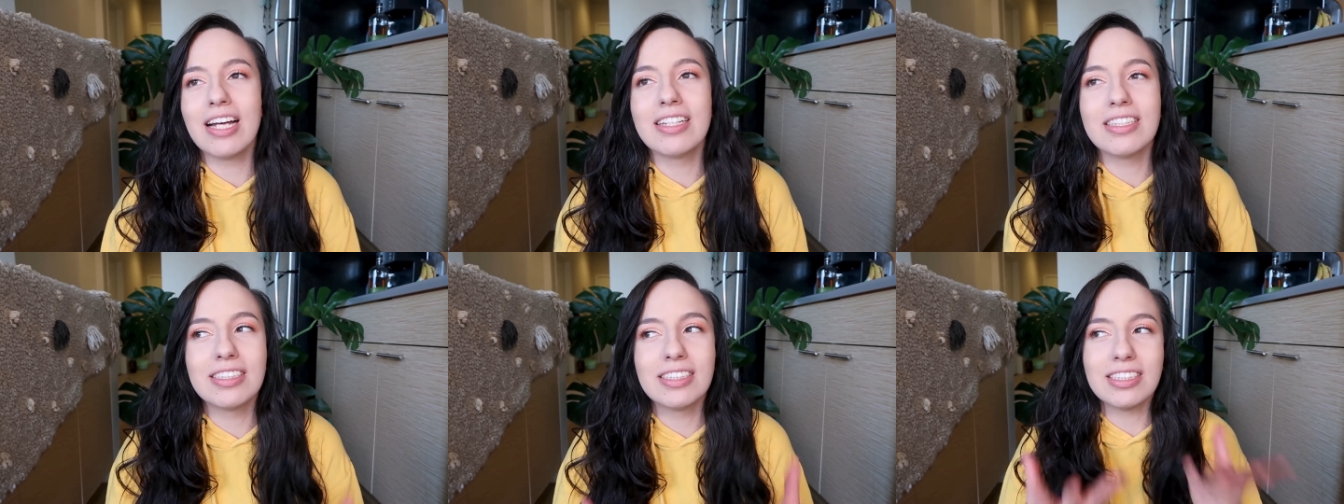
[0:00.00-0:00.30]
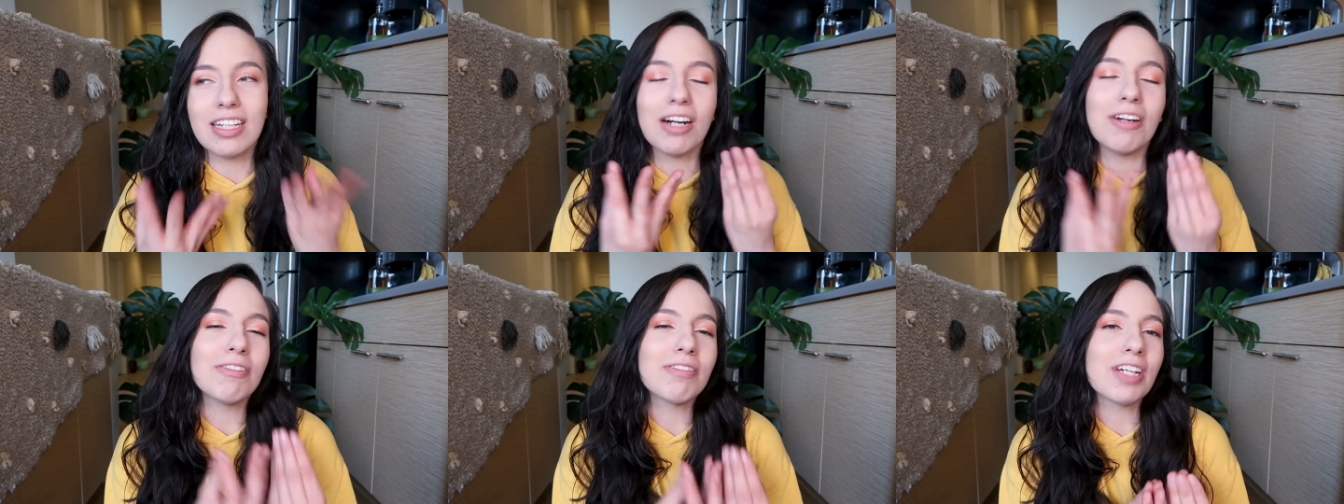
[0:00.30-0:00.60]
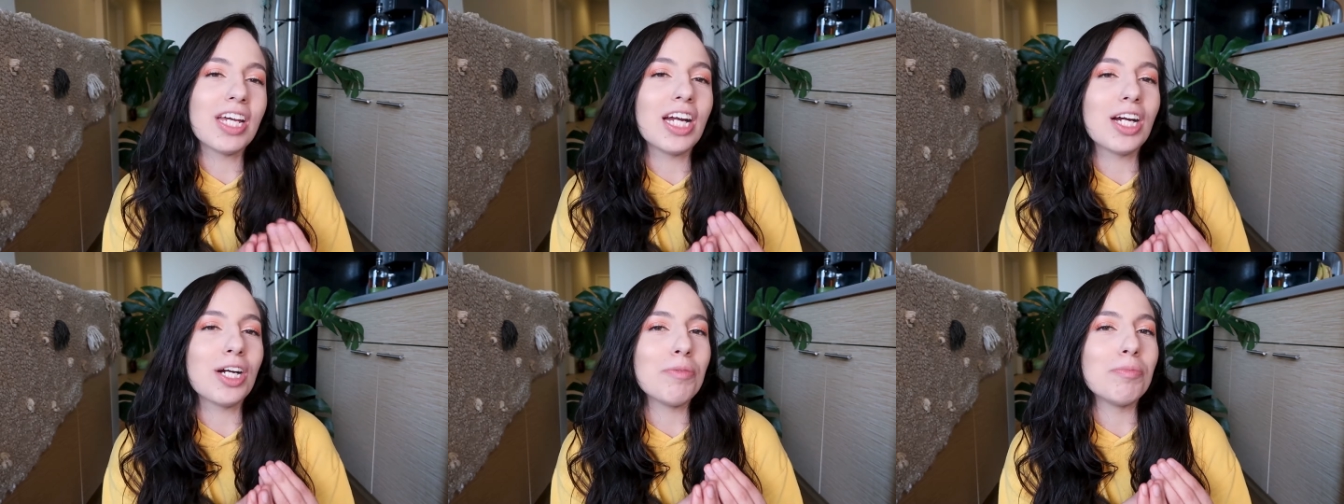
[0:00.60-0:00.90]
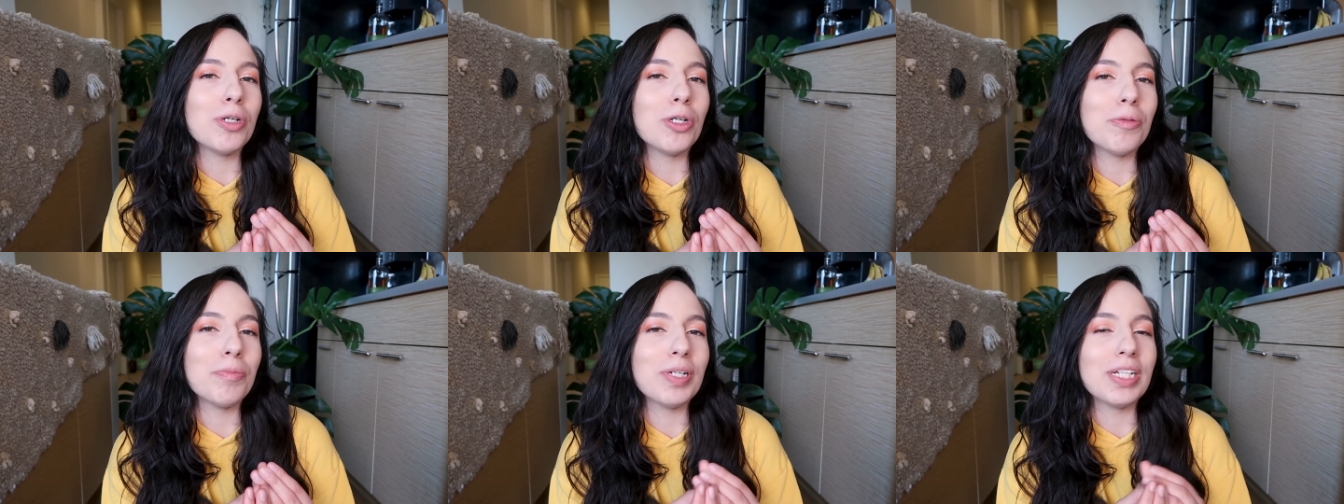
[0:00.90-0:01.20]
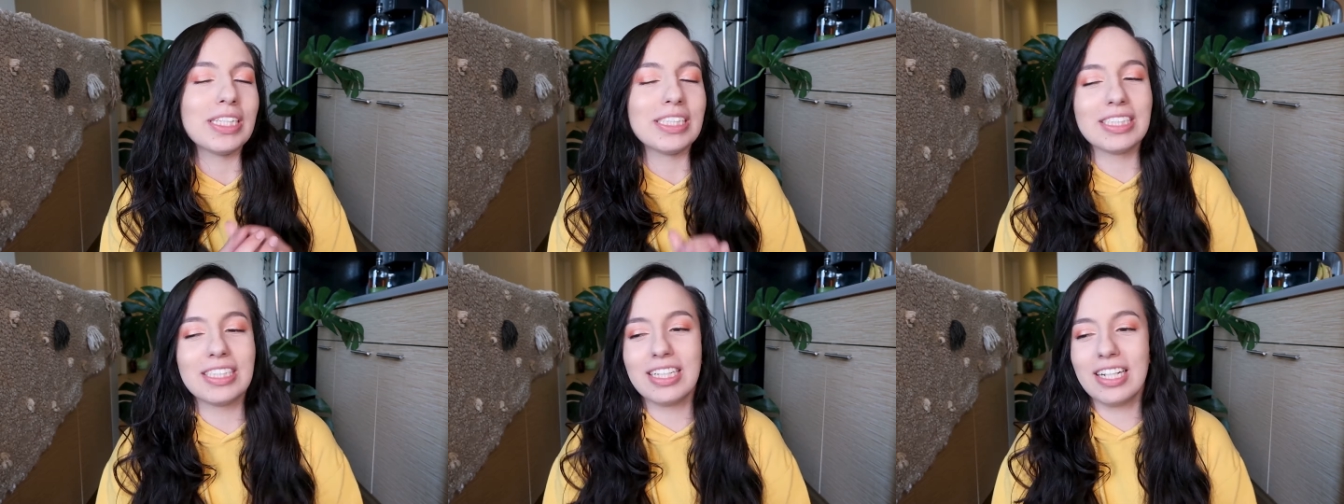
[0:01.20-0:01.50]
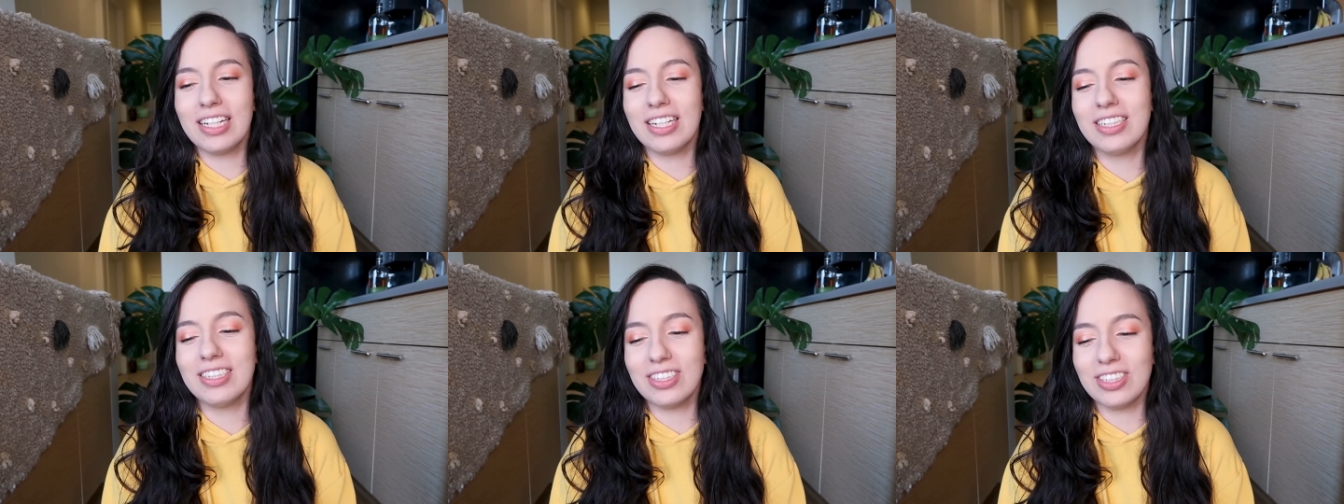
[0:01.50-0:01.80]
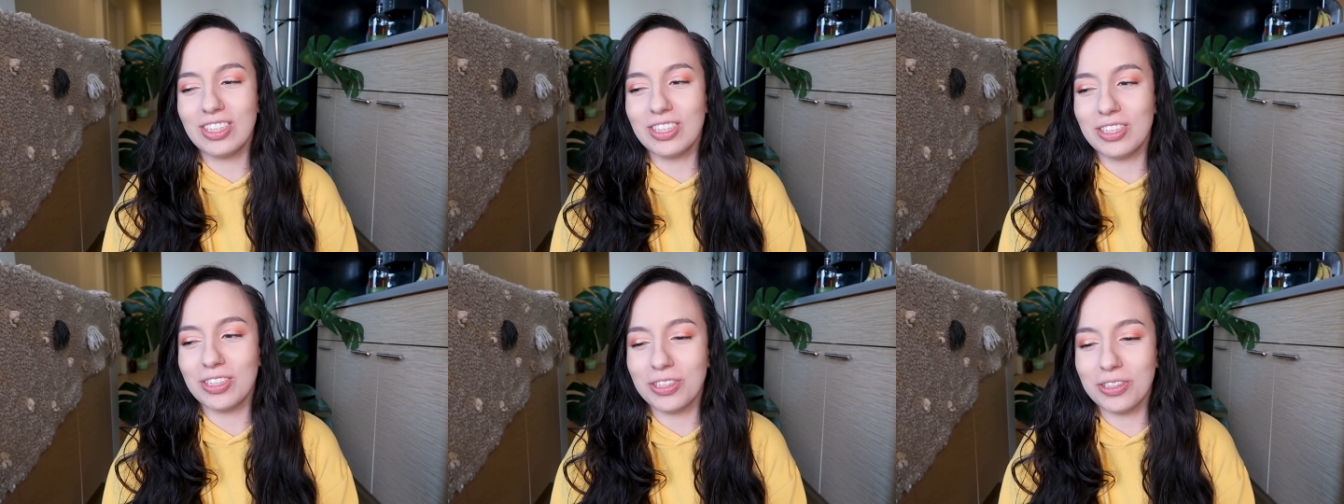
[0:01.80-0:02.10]
self-care moment
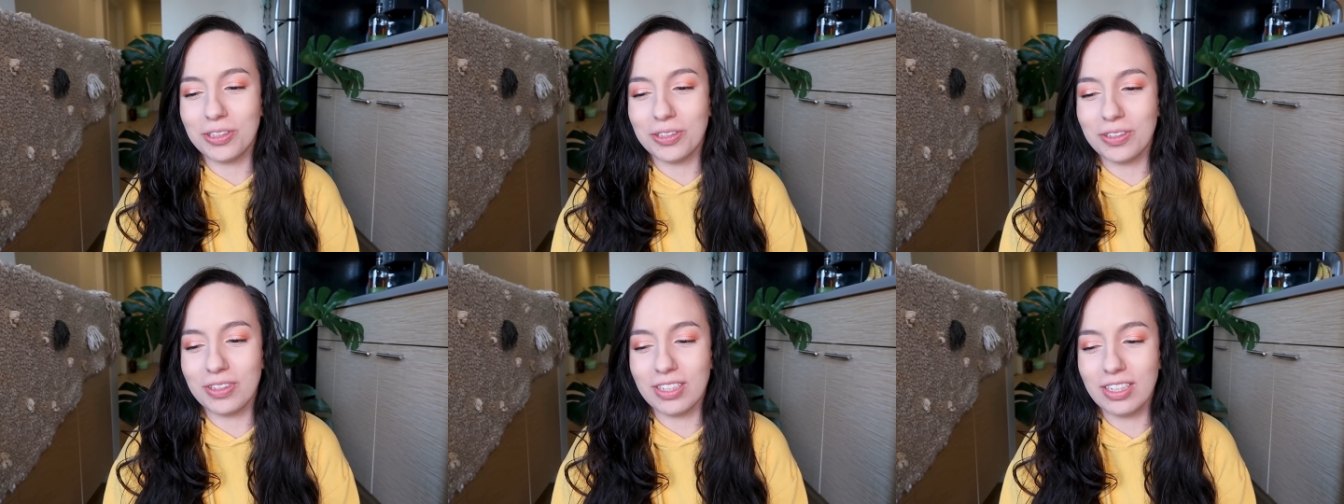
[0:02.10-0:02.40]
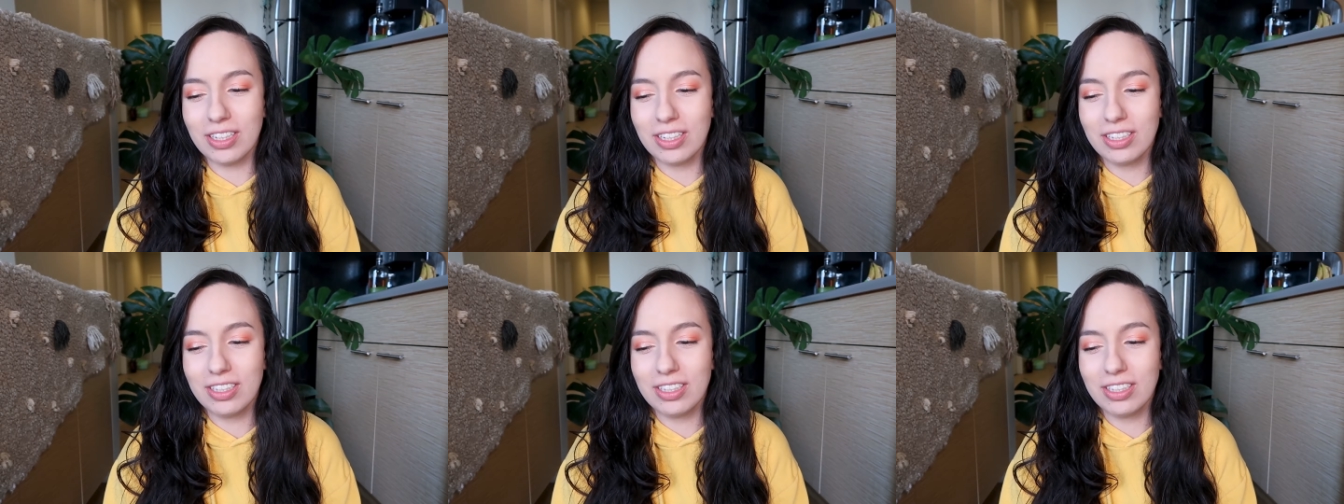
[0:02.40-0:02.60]
to